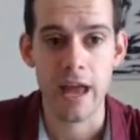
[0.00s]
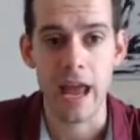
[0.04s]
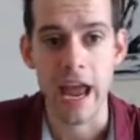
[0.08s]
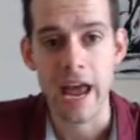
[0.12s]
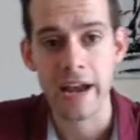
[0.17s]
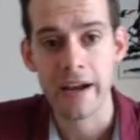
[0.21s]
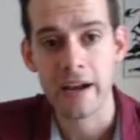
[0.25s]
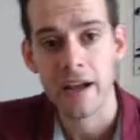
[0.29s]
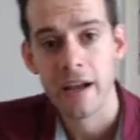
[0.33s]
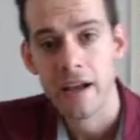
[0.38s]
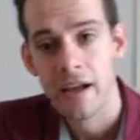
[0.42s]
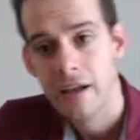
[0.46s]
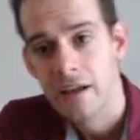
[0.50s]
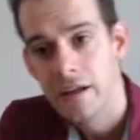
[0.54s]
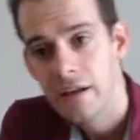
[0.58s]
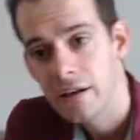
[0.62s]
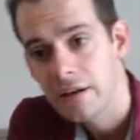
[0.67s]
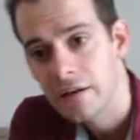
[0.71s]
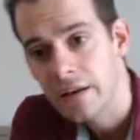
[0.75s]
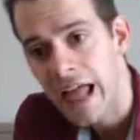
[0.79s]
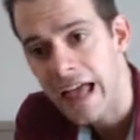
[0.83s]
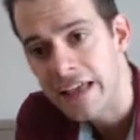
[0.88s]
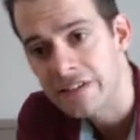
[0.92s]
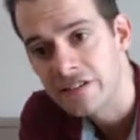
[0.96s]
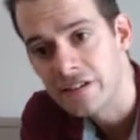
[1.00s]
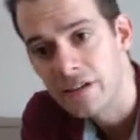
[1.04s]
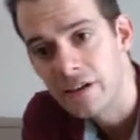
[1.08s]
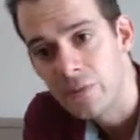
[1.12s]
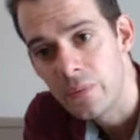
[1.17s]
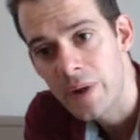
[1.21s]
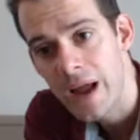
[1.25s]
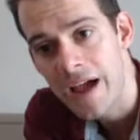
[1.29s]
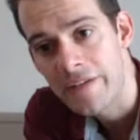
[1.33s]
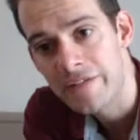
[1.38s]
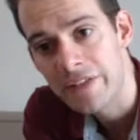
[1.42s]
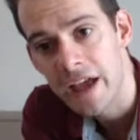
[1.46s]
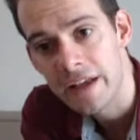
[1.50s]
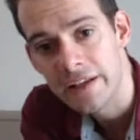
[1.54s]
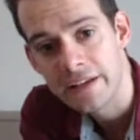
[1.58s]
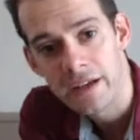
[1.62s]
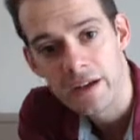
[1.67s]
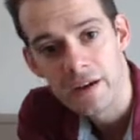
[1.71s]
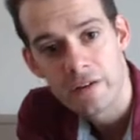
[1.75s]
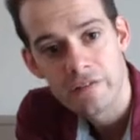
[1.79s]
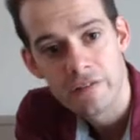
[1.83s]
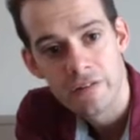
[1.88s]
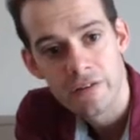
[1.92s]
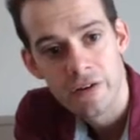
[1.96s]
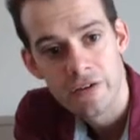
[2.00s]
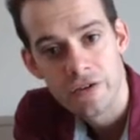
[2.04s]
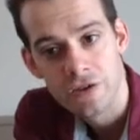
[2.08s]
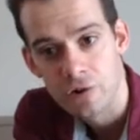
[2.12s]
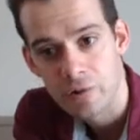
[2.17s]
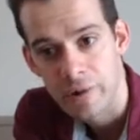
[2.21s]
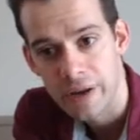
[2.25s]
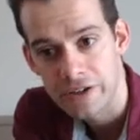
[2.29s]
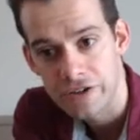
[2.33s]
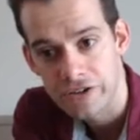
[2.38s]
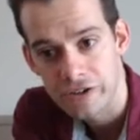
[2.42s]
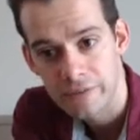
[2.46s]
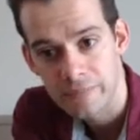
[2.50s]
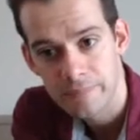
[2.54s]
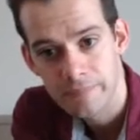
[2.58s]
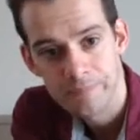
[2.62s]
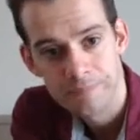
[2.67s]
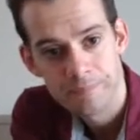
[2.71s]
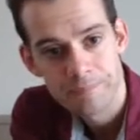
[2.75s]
And lastly, we have the idea of duration.